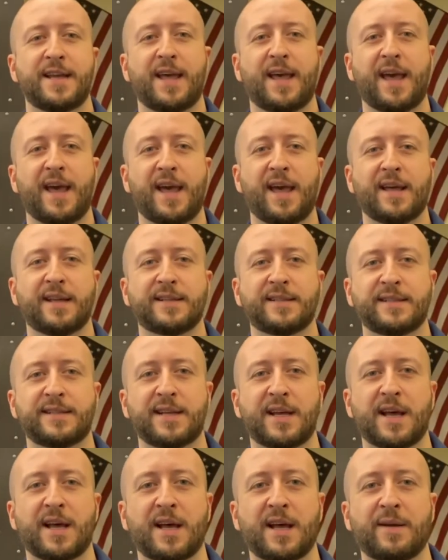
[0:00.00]
and
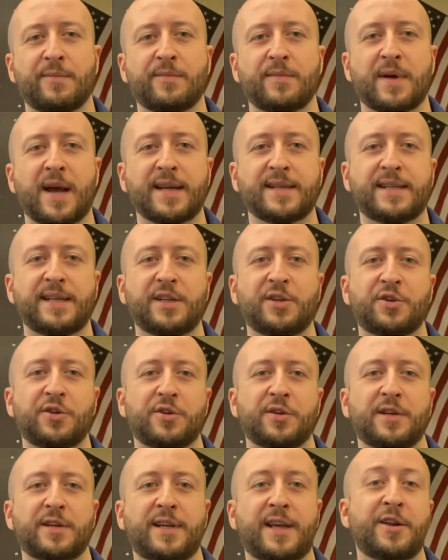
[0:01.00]
I teach
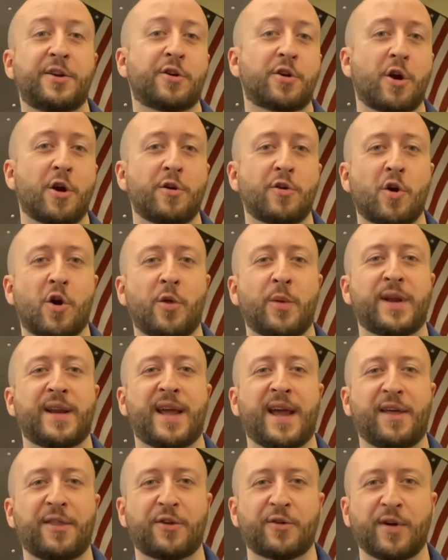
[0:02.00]
kindergarten all the way to
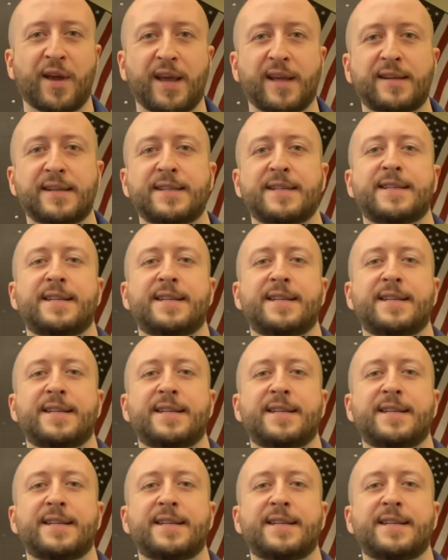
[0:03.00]
8th grade.